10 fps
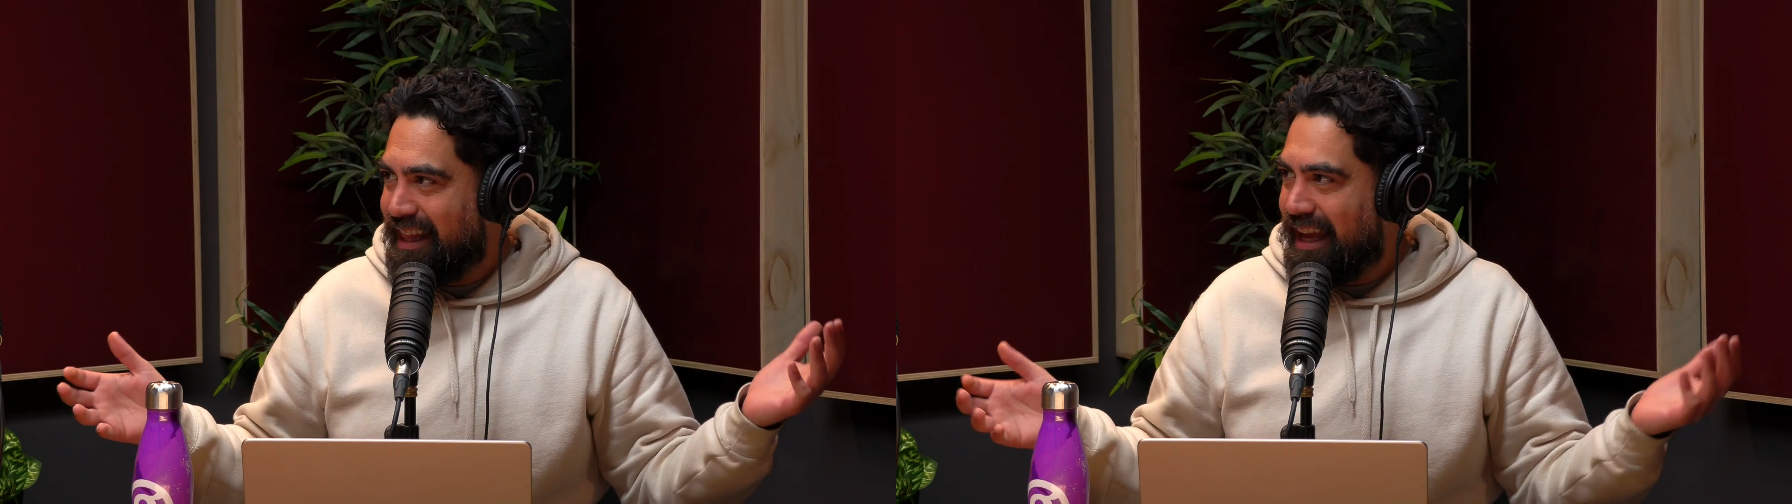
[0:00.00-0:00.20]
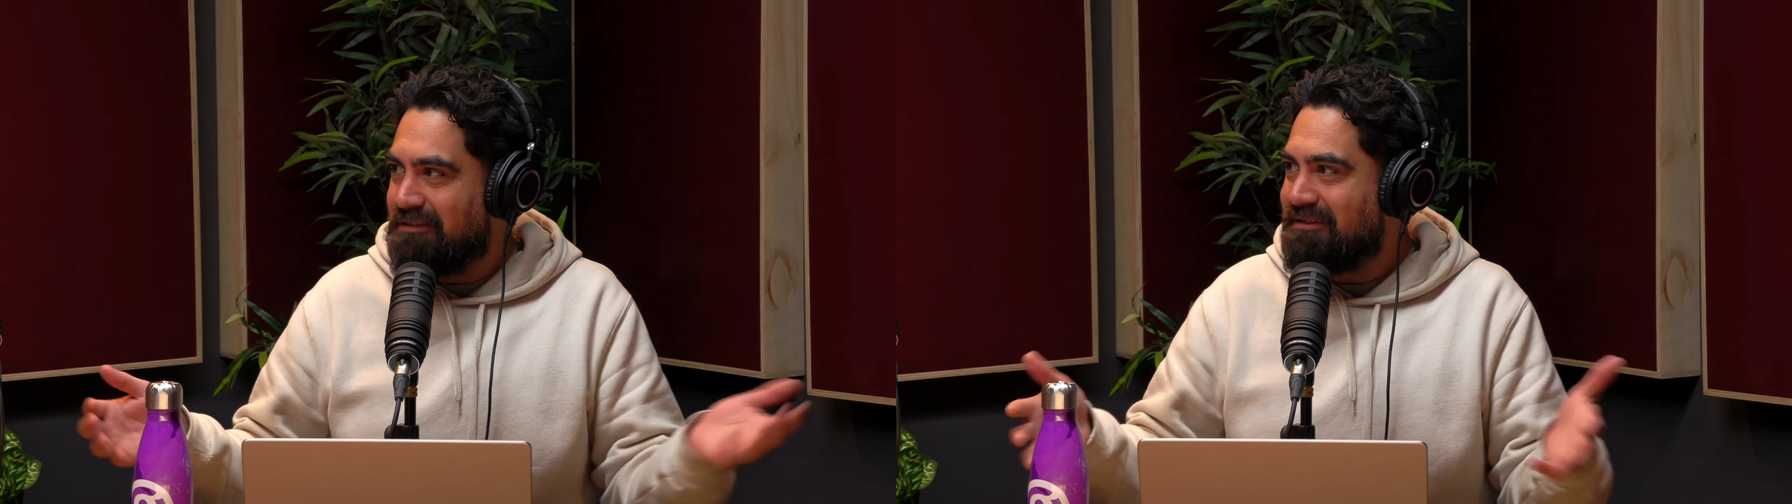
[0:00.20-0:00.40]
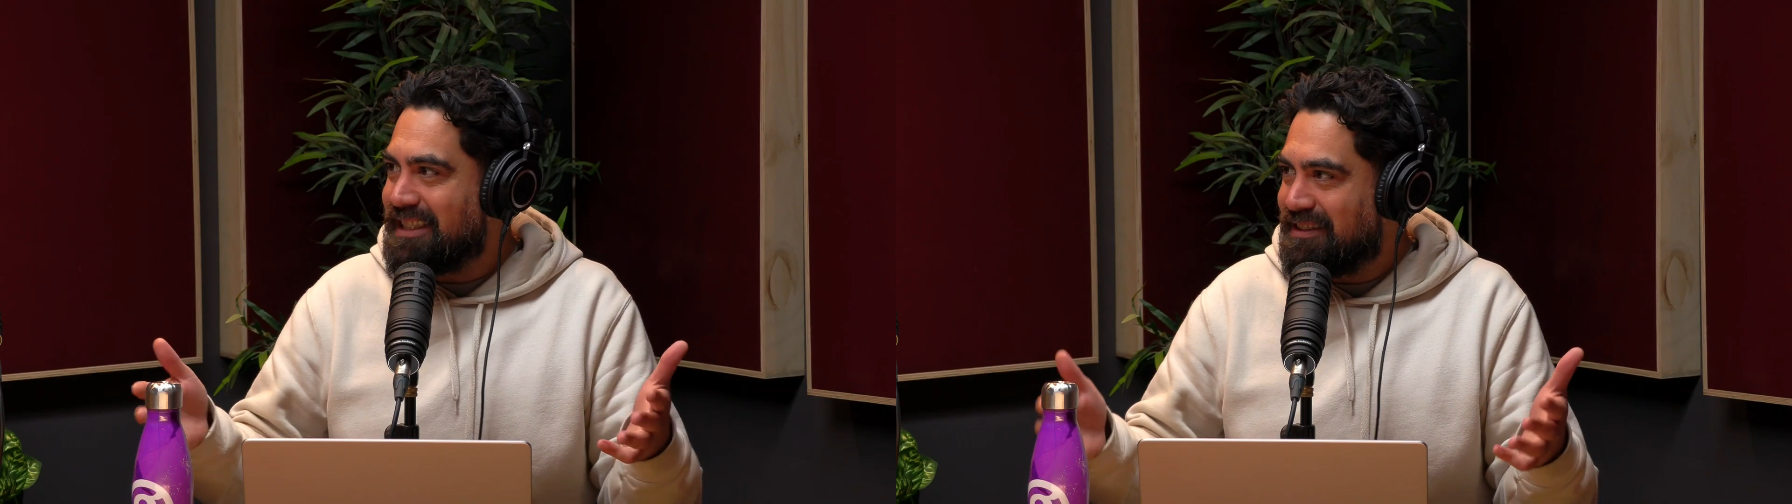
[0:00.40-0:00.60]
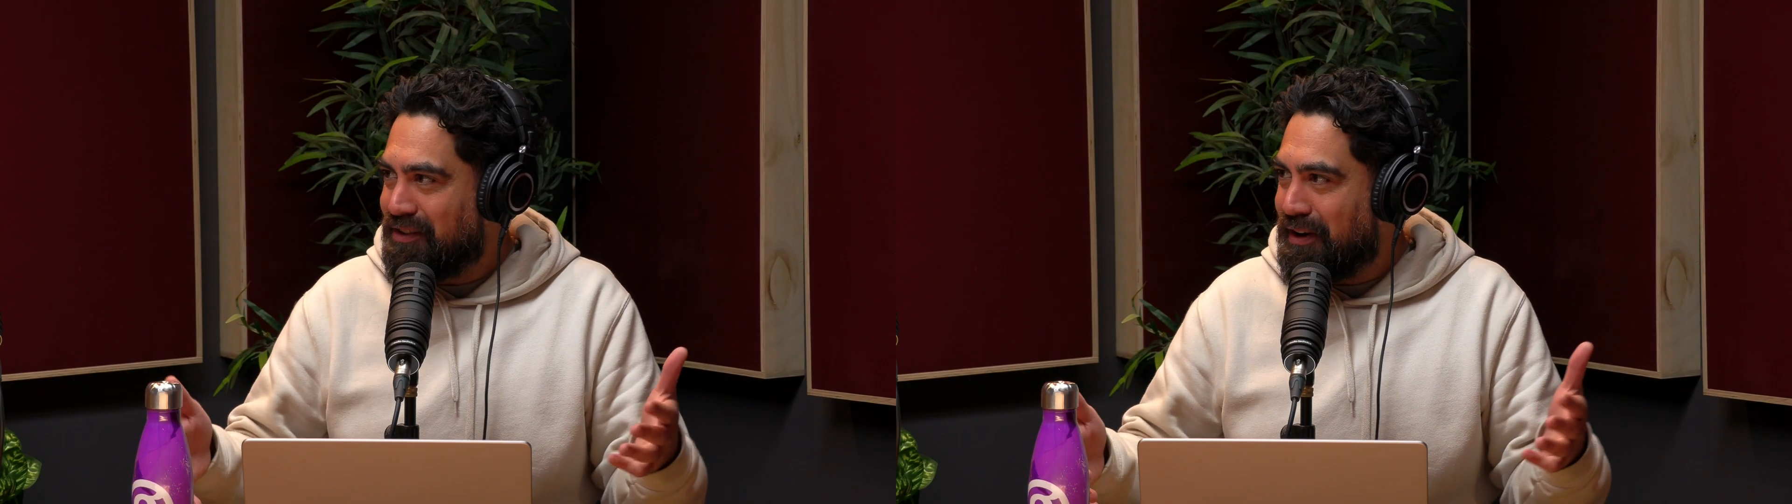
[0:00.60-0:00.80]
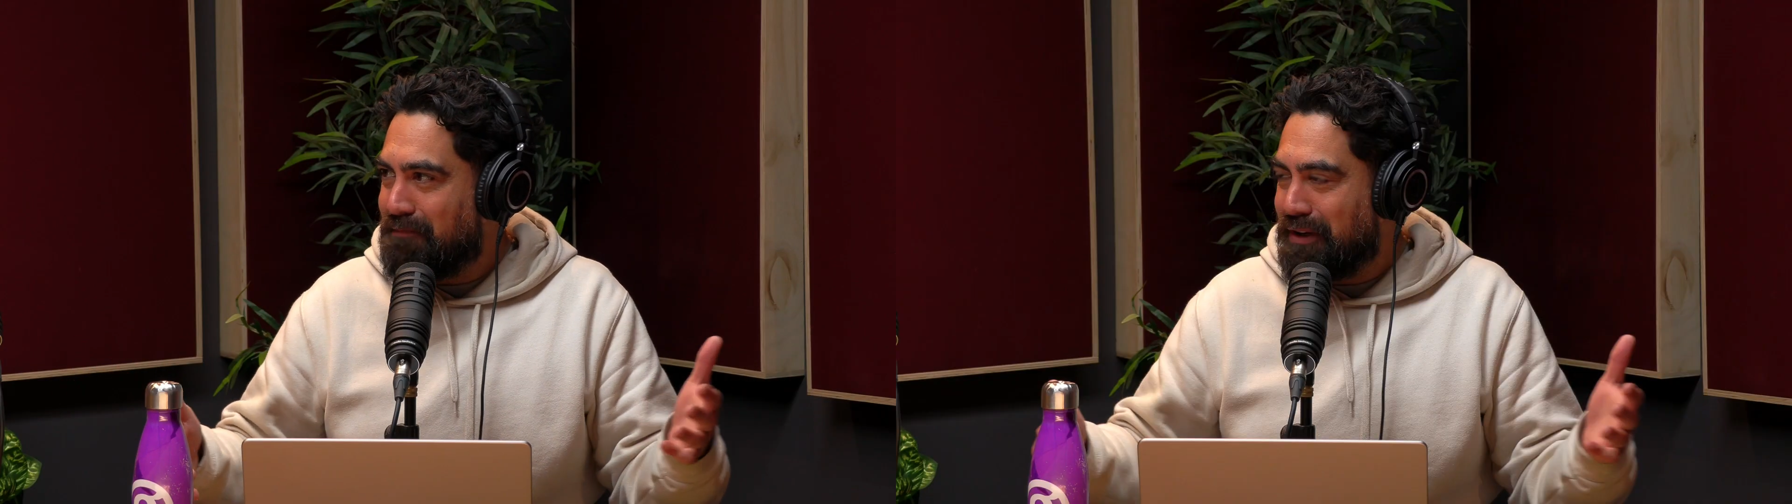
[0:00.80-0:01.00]
They were
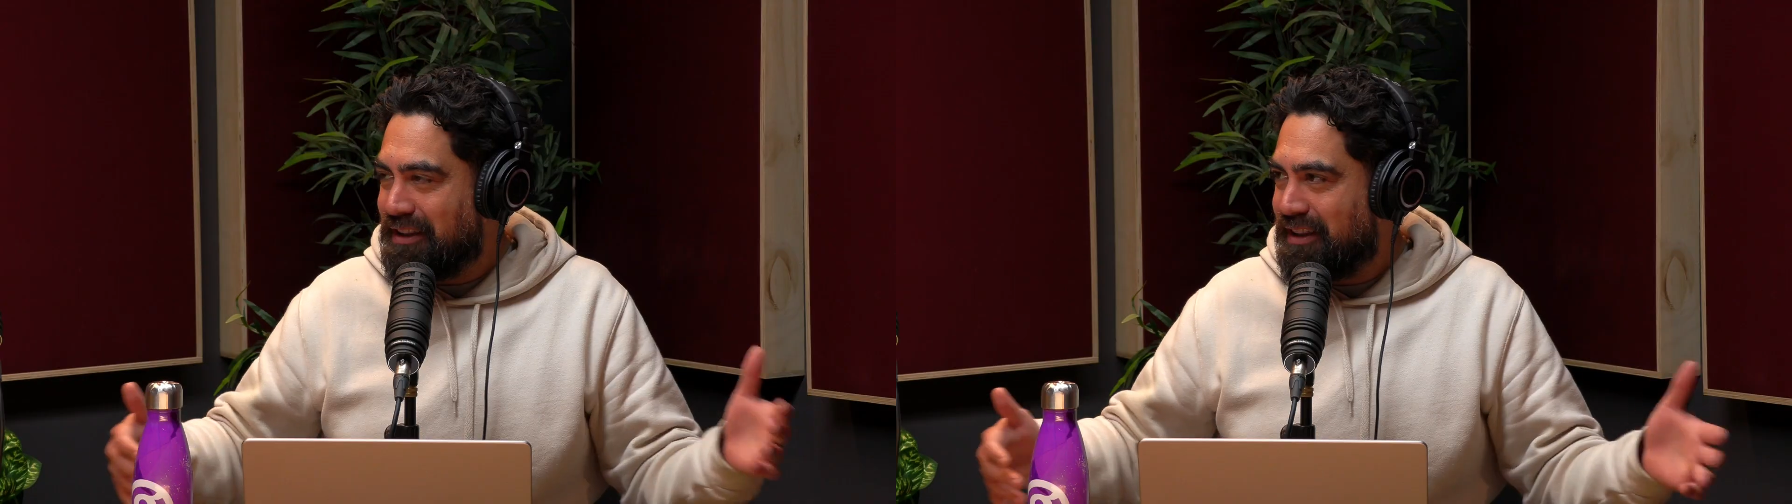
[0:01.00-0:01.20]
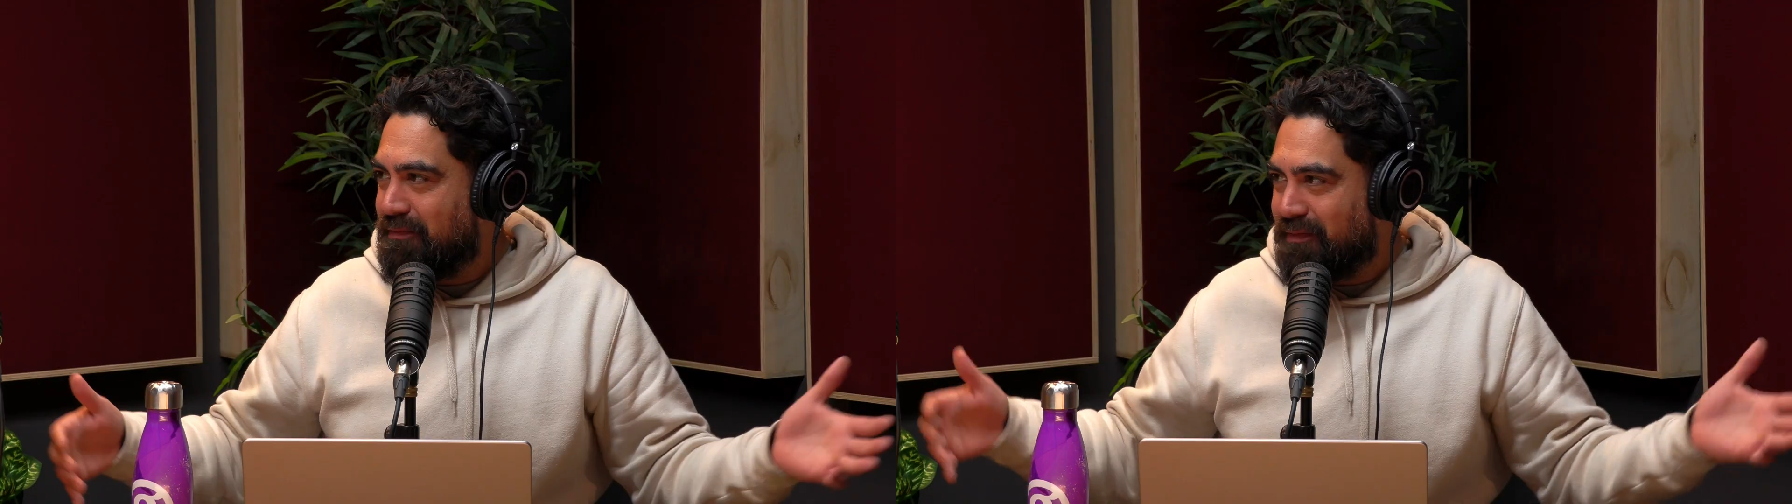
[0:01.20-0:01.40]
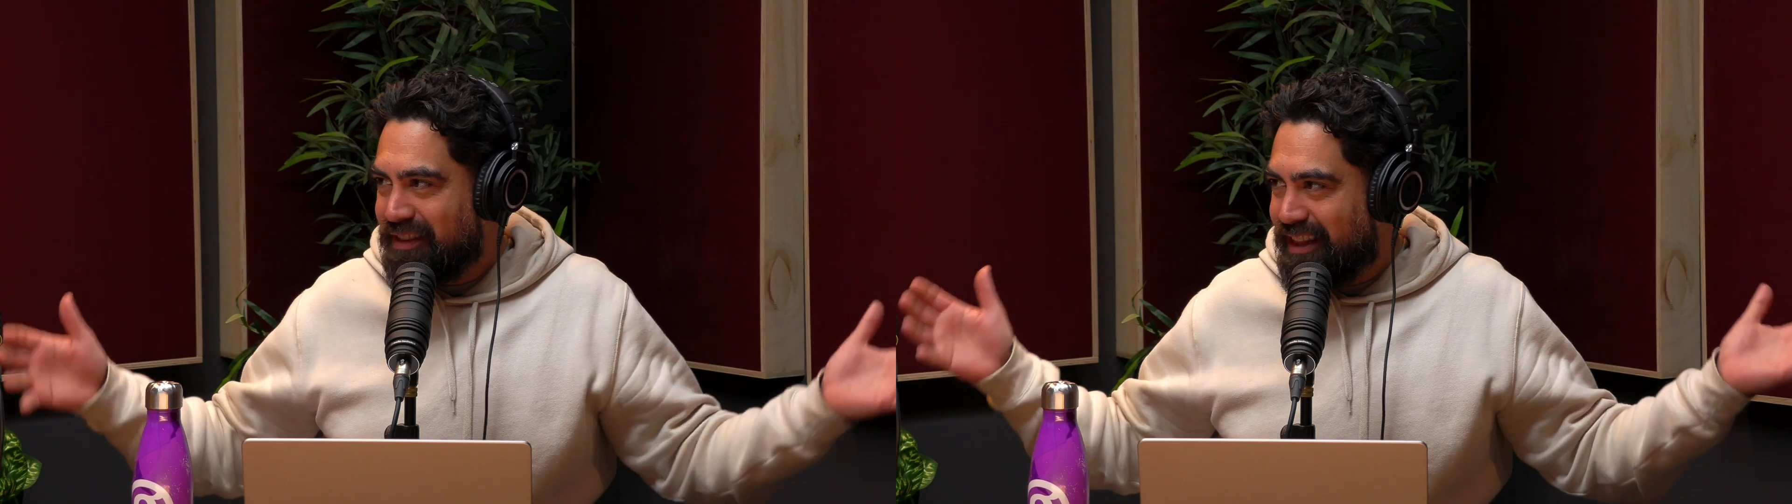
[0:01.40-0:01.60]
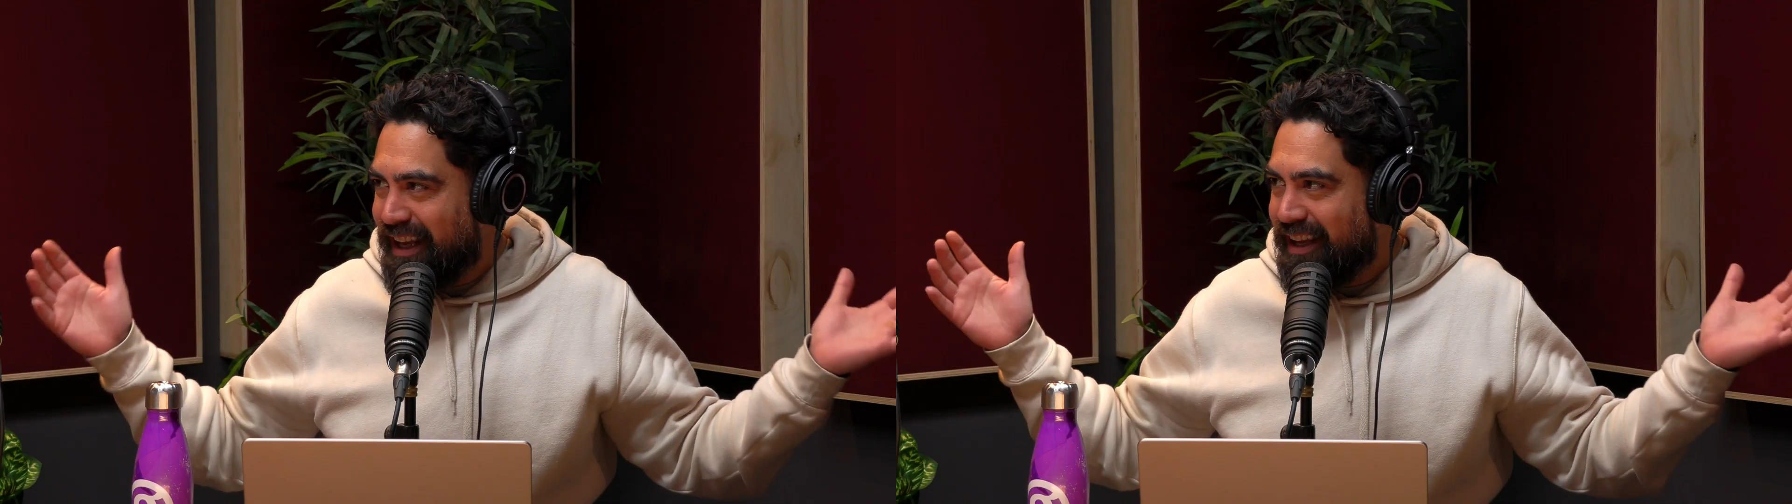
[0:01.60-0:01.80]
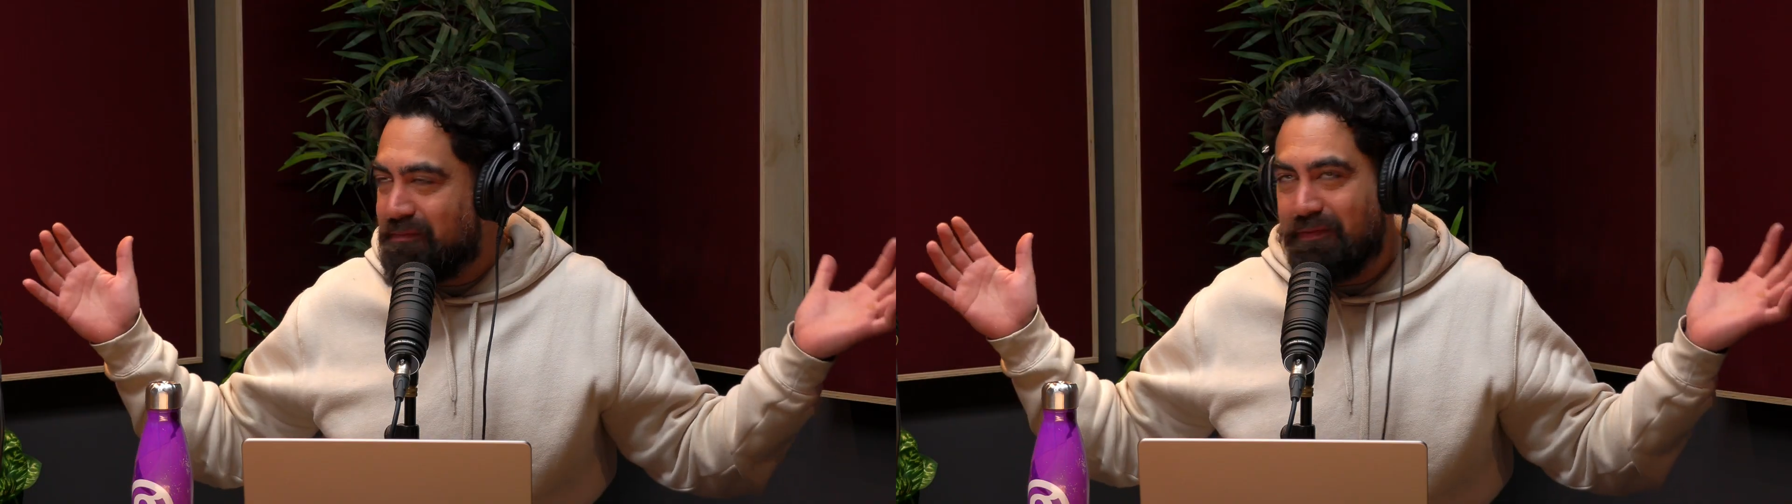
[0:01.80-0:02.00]
into it, but the